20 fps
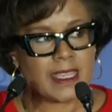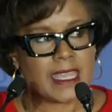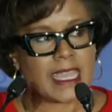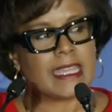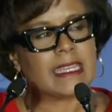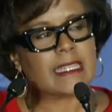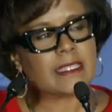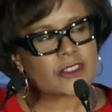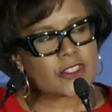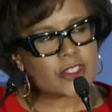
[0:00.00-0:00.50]

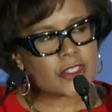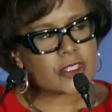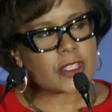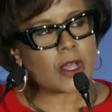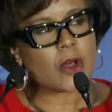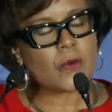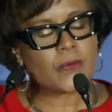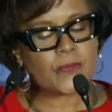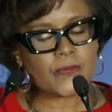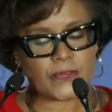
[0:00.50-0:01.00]
And it's
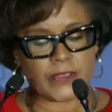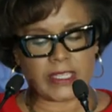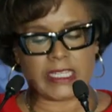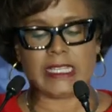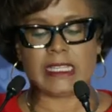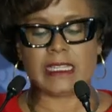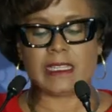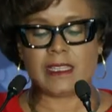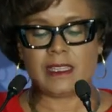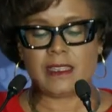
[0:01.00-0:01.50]
so
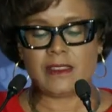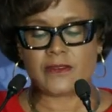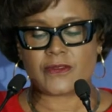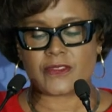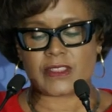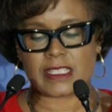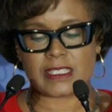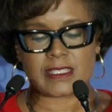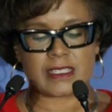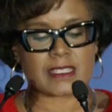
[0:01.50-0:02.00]
fitting
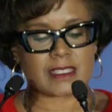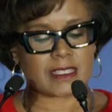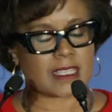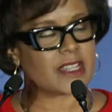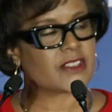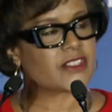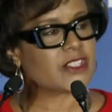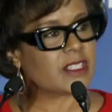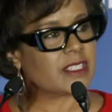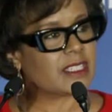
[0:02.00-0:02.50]
for this
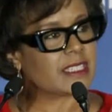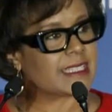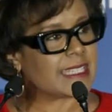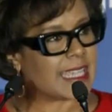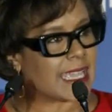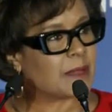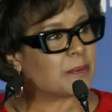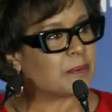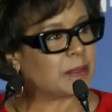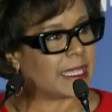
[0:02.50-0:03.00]
discussion to
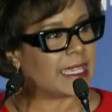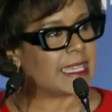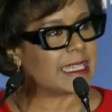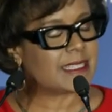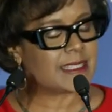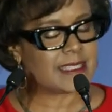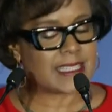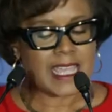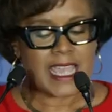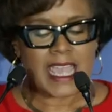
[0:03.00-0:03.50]
take
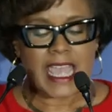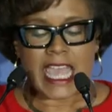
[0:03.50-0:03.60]
place